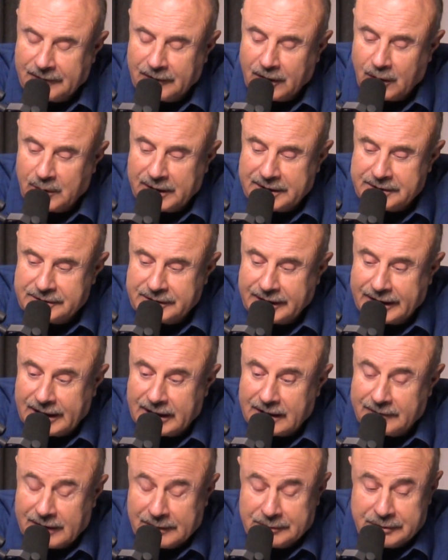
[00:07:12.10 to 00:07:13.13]
I've always
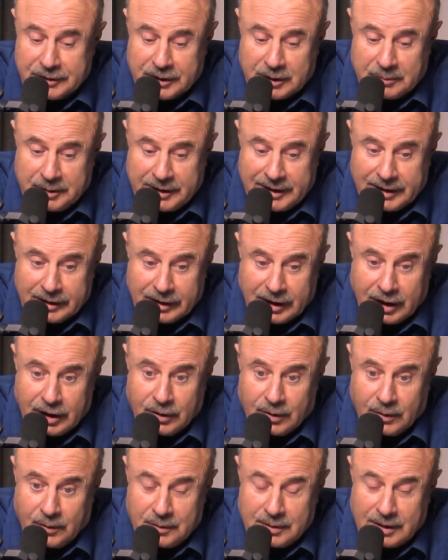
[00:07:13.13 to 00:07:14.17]
said if I was going to be
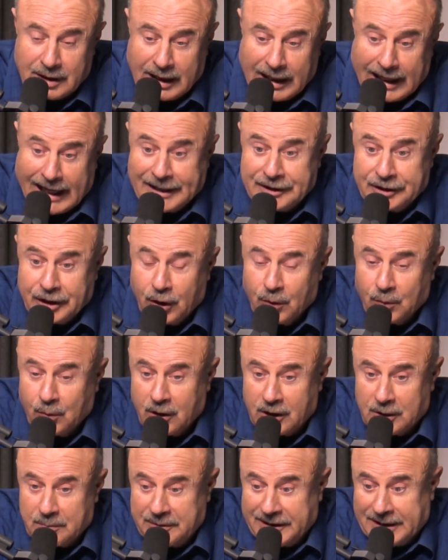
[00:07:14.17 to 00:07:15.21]
alone, I don't
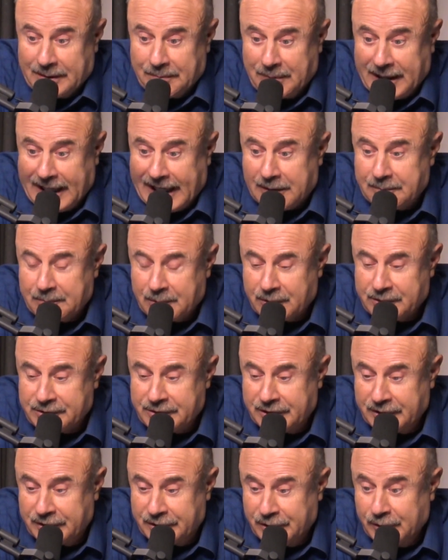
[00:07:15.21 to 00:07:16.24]
want to be a bad
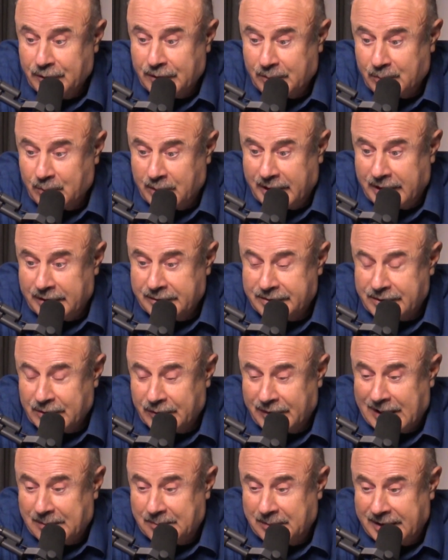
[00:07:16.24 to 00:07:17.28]
person to do it with.
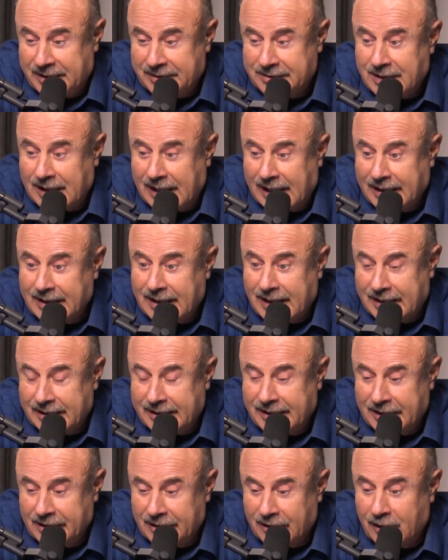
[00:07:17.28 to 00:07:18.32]
So that means I got to
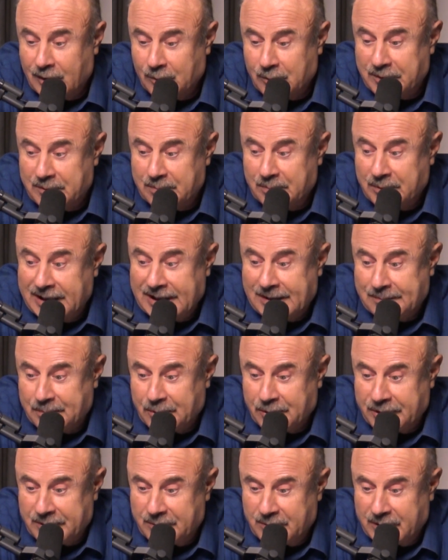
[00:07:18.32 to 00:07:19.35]
get along with me
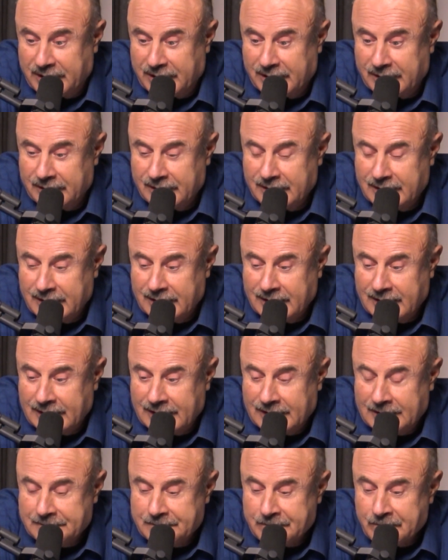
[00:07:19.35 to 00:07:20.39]
pretty well.
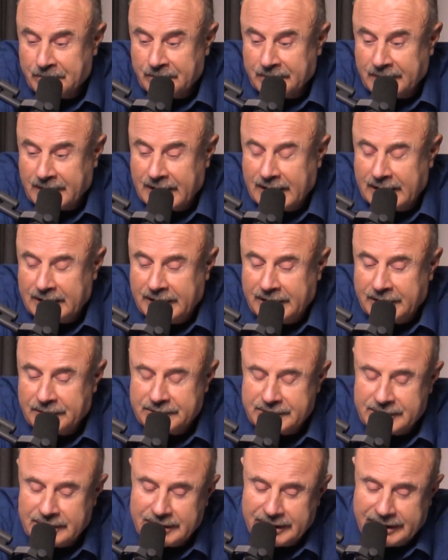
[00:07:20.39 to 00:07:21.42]
And
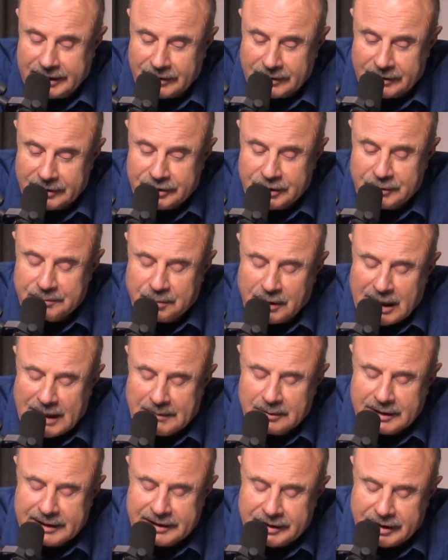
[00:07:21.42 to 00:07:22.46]
here's the deal you've
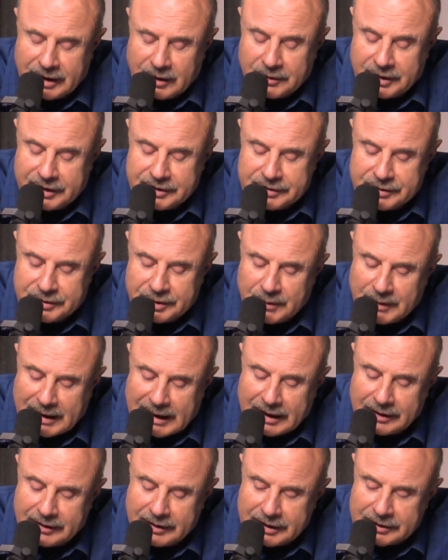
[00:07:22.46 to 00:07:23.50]
probably noticed
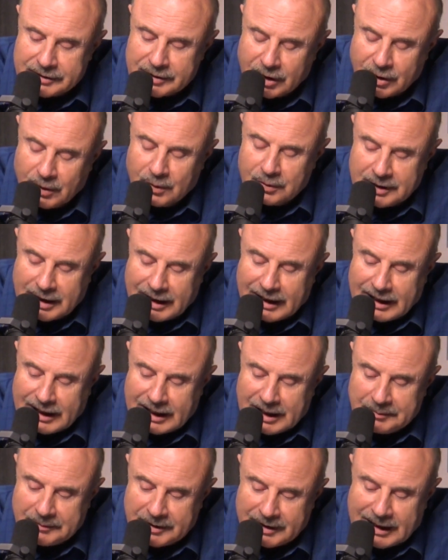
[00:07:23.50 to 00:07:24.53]
throughout this whole
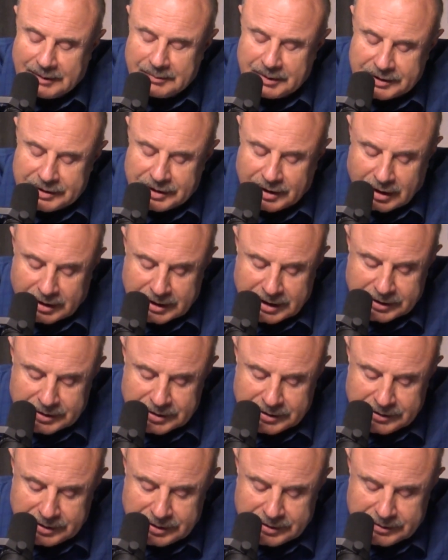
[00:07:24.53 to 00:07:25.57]
time that I've been talking
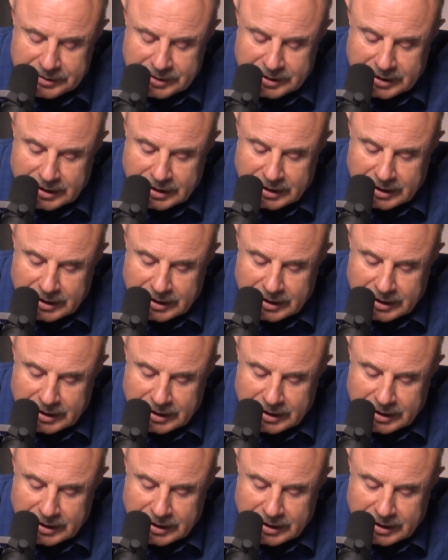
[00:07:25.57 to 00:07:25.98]
to you